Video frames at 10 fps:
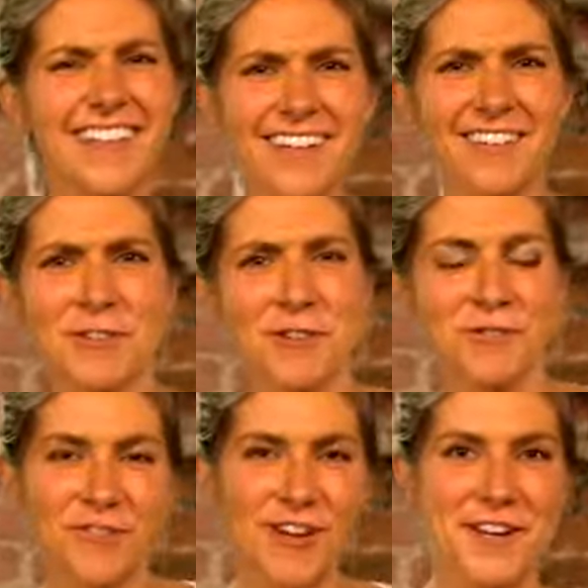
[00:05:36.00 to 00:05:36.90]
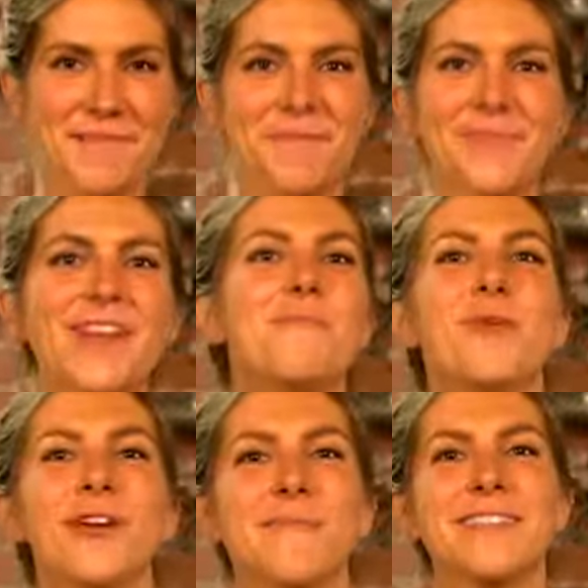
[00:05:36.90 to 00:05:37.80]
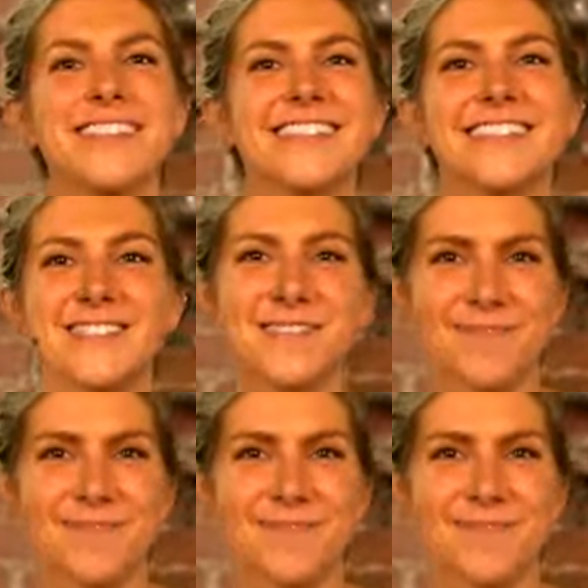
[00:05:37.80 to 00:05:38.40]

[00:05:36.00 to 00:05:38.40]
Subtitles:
And they're gluten-free. Bon appetit.